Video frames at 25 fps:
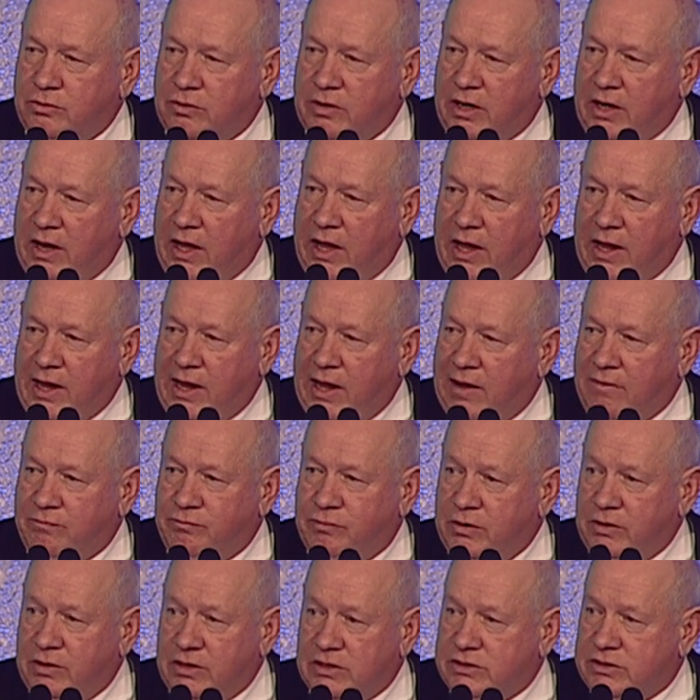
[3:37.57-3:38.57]
that I have
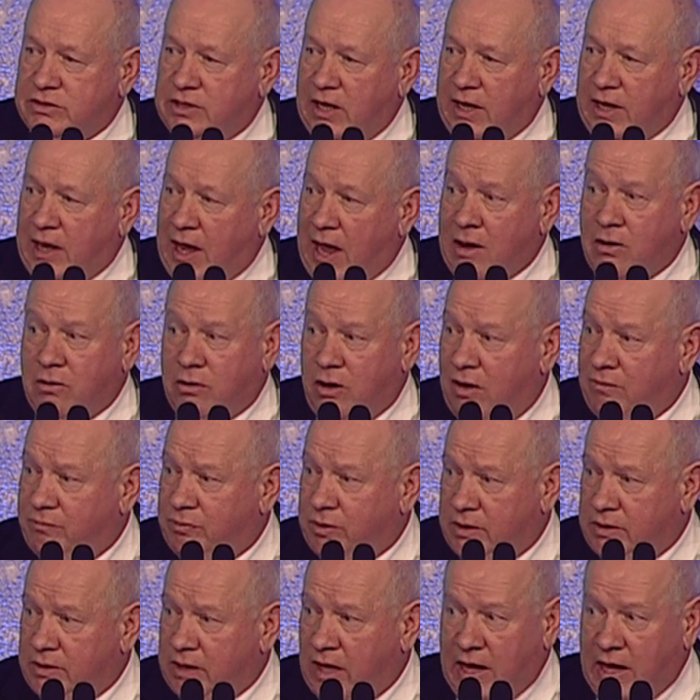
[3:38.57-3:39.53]
to this day. I love it.